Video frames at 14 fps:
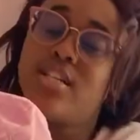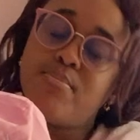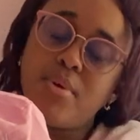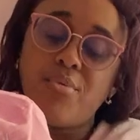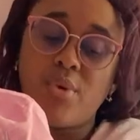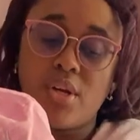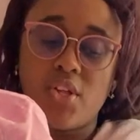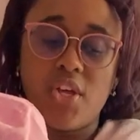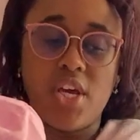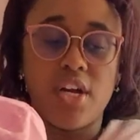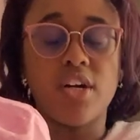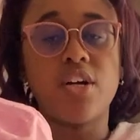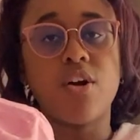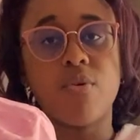be real
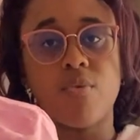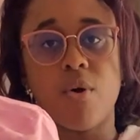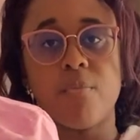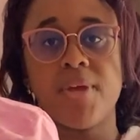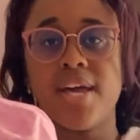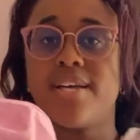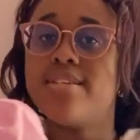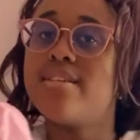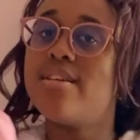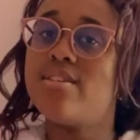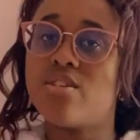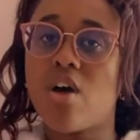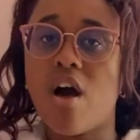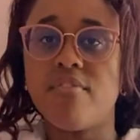here, Kuromi has a
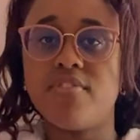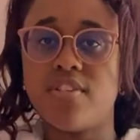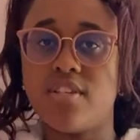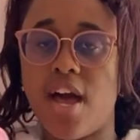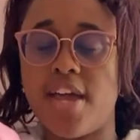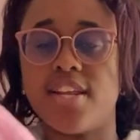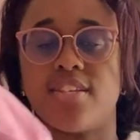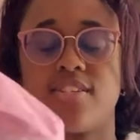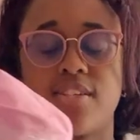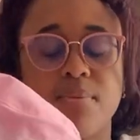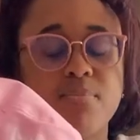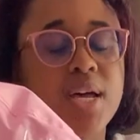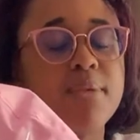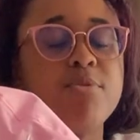soft side and
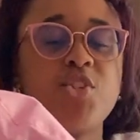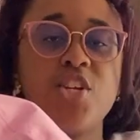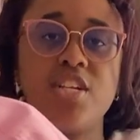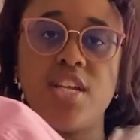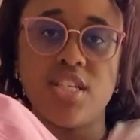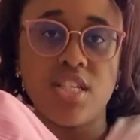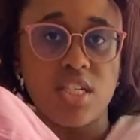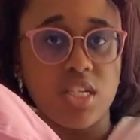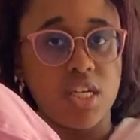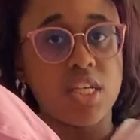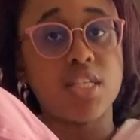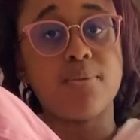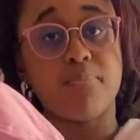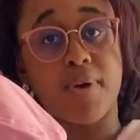sometimes she needs to
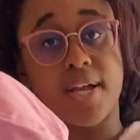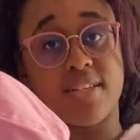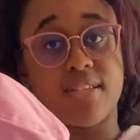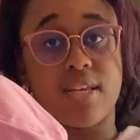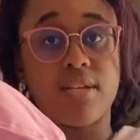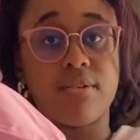express it.